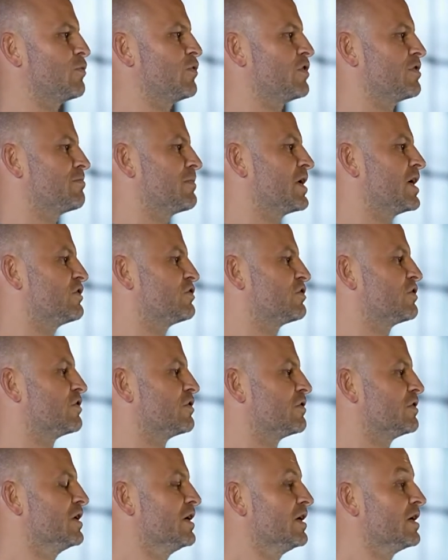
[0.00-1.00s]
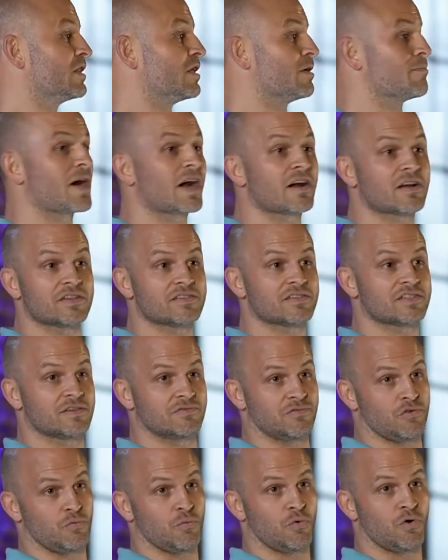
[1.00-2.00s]
with me to the American
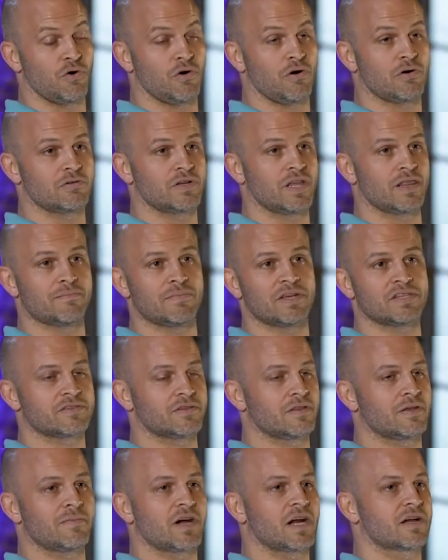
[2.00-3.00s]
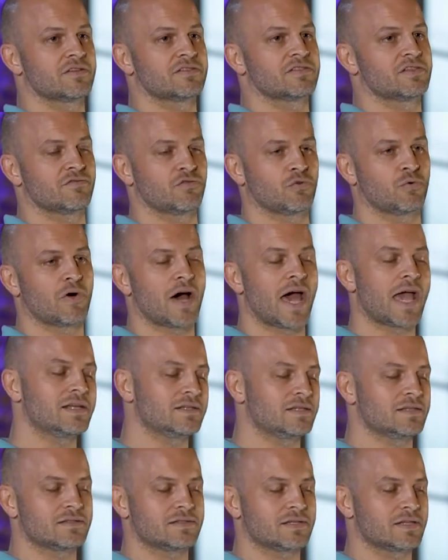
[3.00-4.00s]
Civil War, in the midst of the American Civil War,
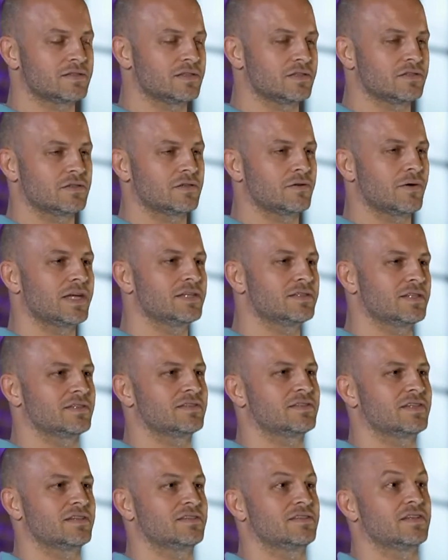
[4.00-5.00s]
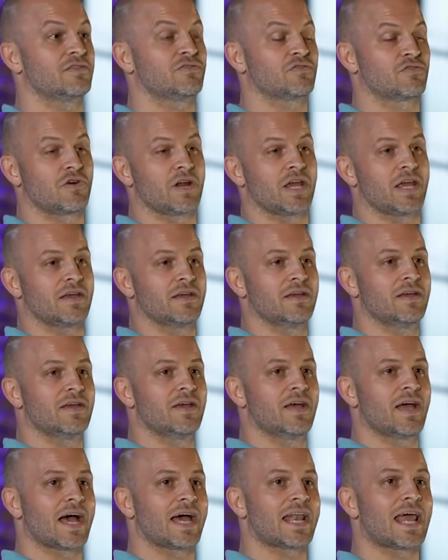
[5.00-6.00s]
1862, 1863.
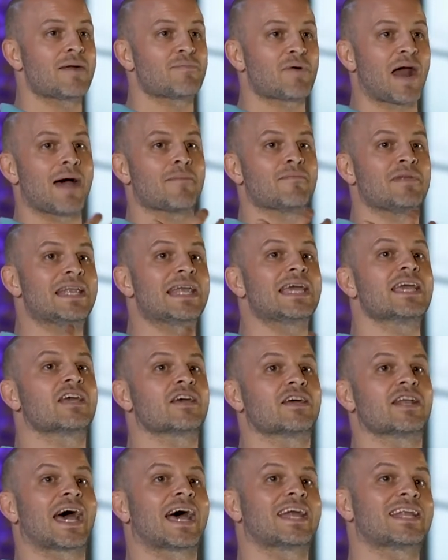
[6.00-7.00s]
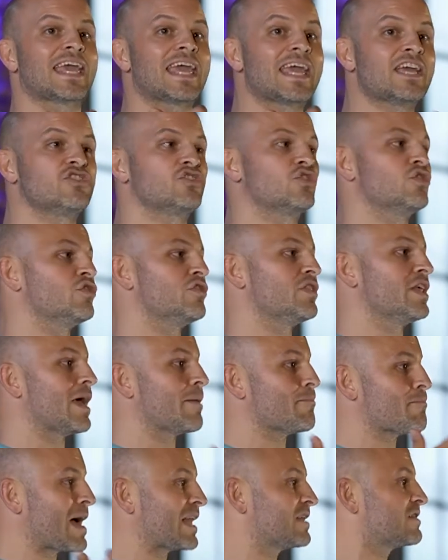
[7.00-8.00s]
And Abraham Lincoln had issued the
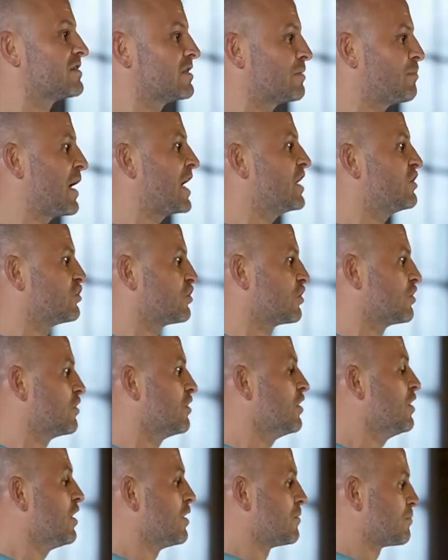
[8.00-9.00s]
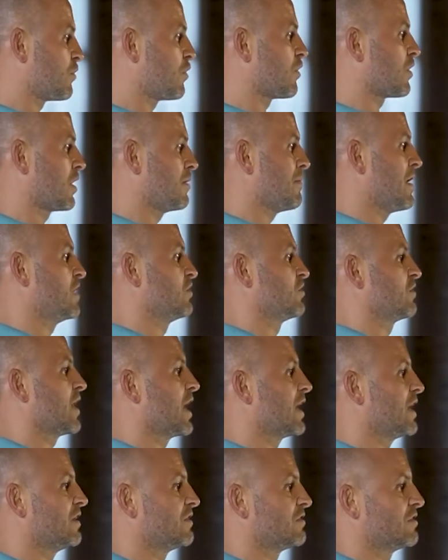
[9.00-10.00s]
Emancipation Proclamation,
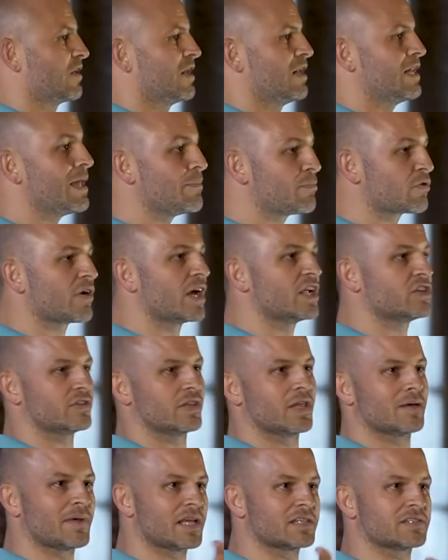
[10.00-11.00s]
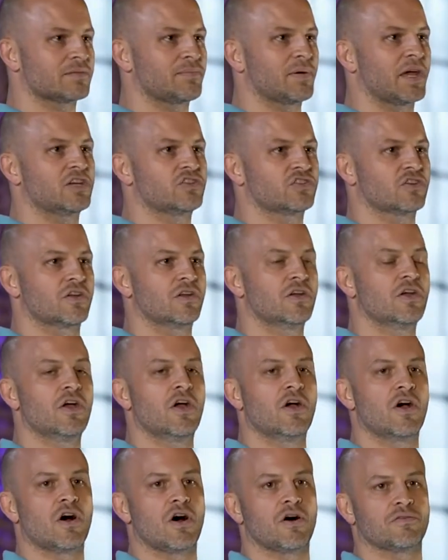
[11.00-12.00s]
that is, the liberation, the emancipation
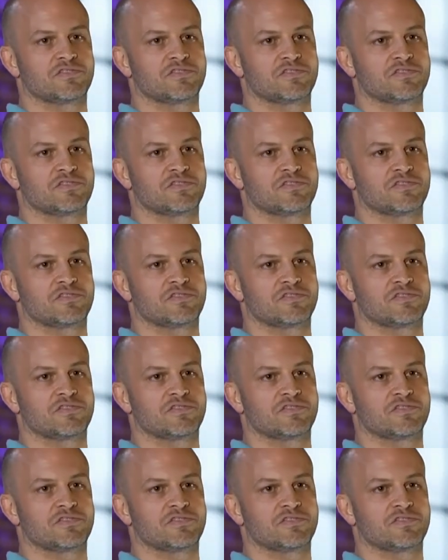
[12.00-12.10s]
of